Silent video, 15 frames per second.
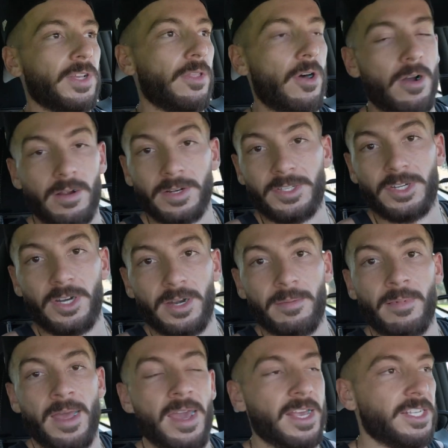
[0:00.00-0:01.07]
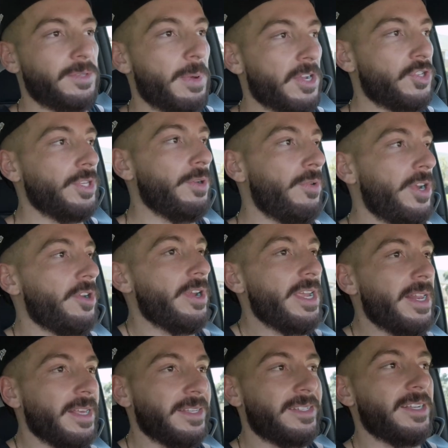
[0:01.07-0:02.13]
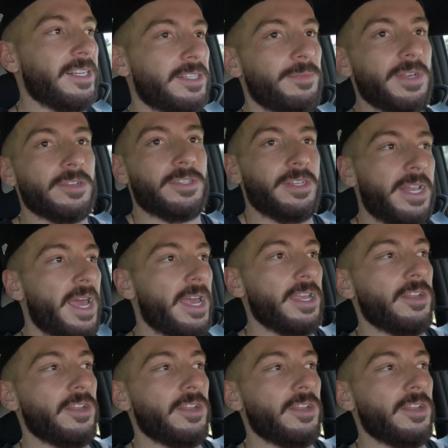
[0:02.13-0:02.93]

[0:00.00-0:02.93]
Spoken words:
long term, especially when you're eating 6 meals a day.